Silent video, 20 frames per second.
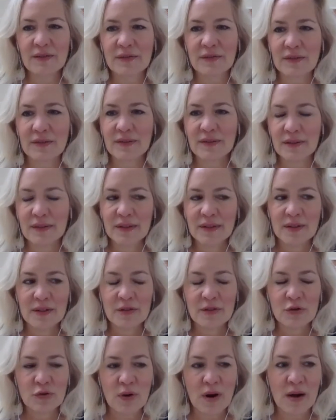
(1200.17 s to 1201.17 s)
of
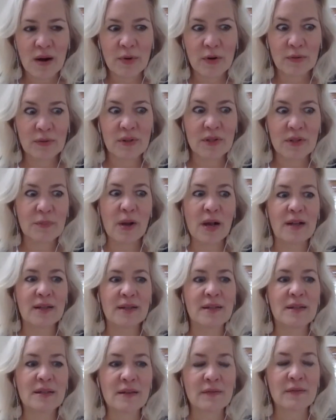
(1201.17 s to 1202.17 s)
trauma
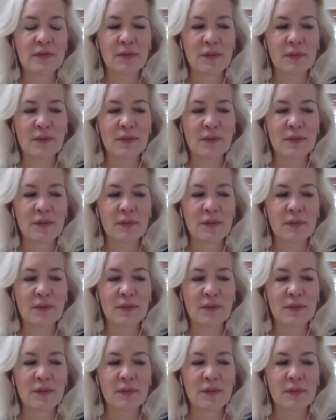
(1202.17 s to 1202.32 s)
responses of